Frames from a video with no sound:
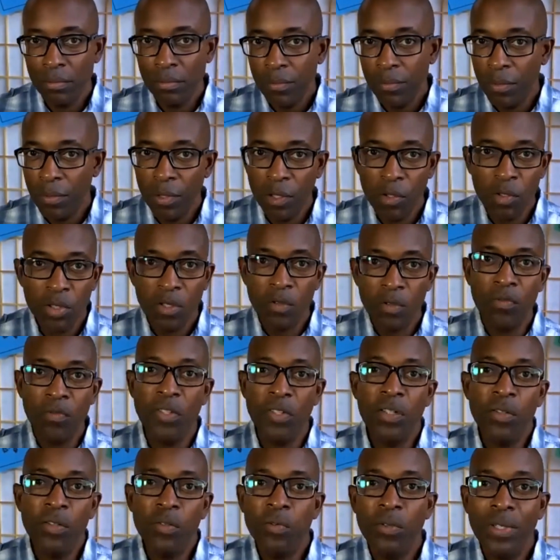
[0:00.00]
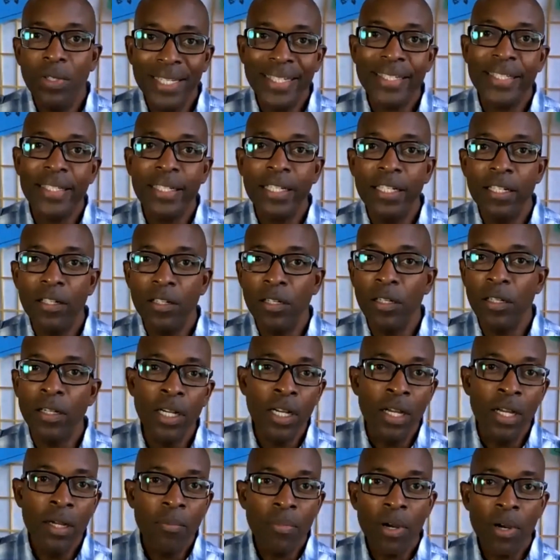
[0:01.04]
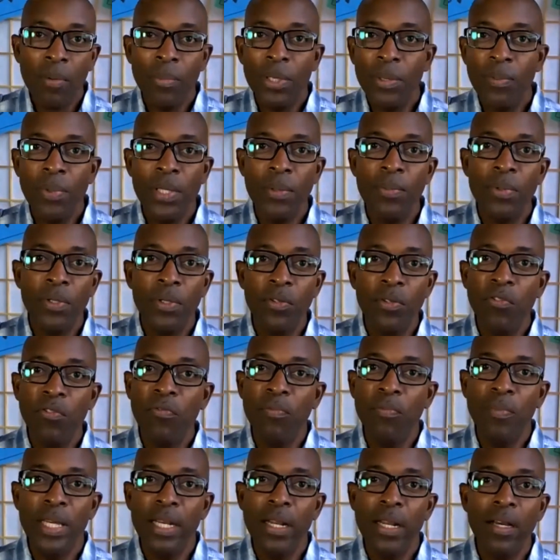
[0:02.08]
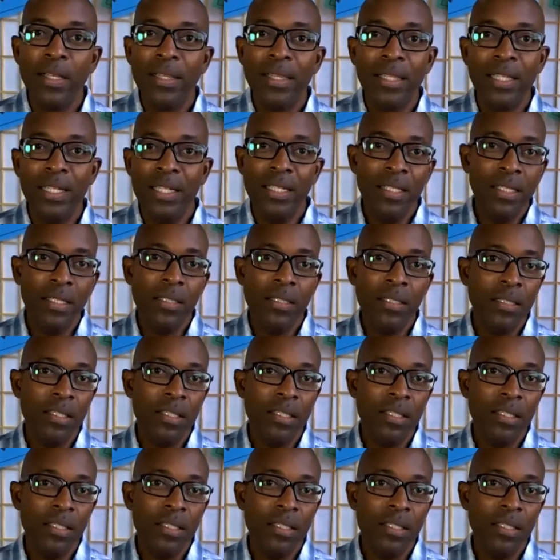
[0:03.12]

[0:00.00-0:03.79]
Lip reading: Those of you listening are probably people who've been on the